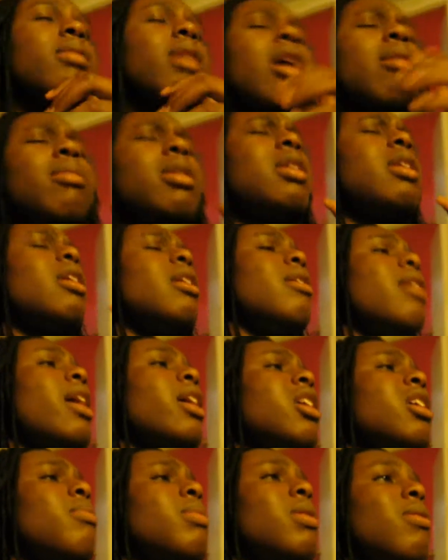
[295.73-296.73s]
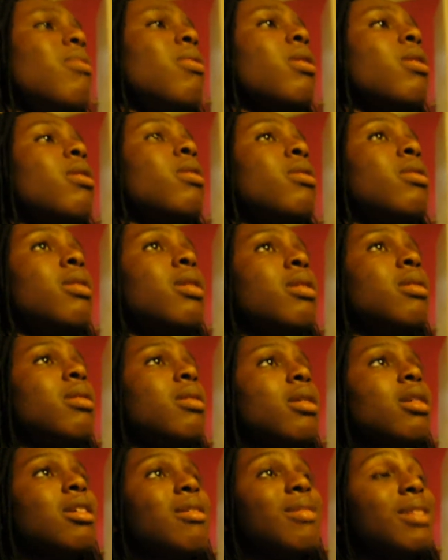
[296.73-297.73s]
I mean, I could be wrong.
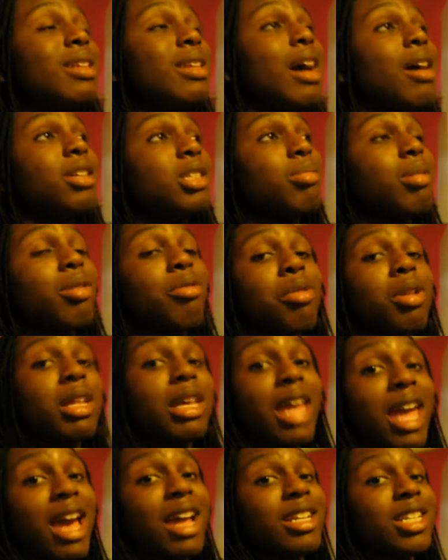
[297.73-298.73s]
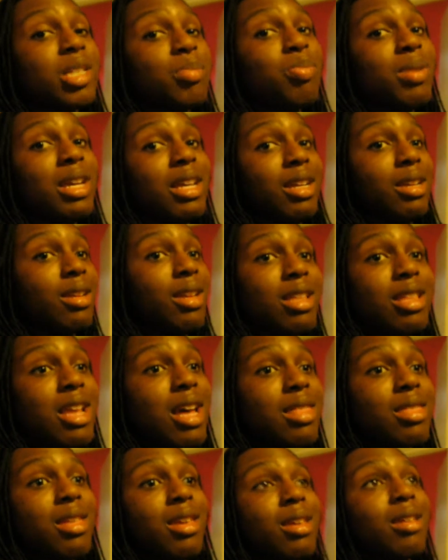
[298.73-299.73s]
Algebra really can just be
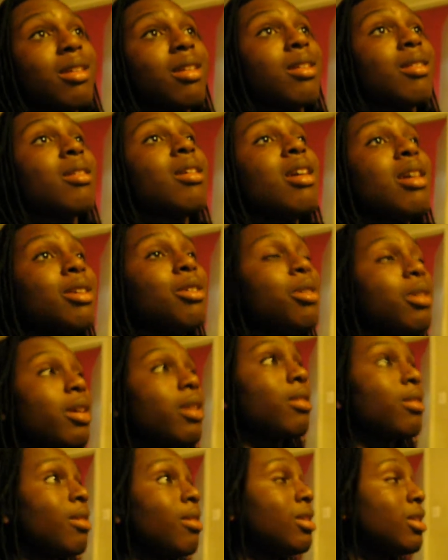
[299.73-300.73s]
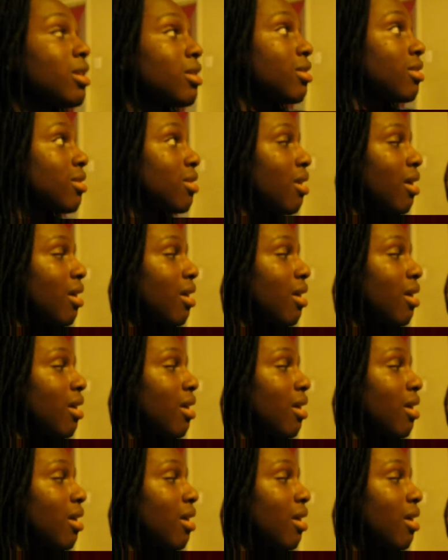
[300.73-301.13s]
nothing, and you can just